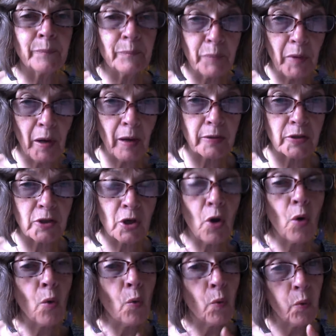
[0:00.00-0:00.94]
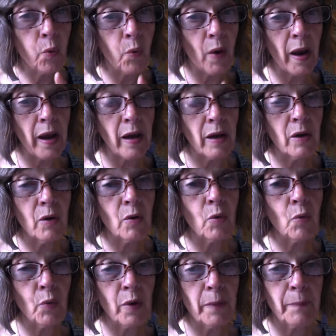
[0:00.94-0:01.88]
But when
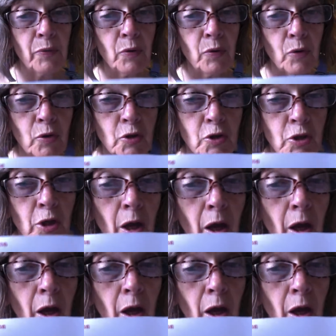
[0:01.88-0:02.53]
we put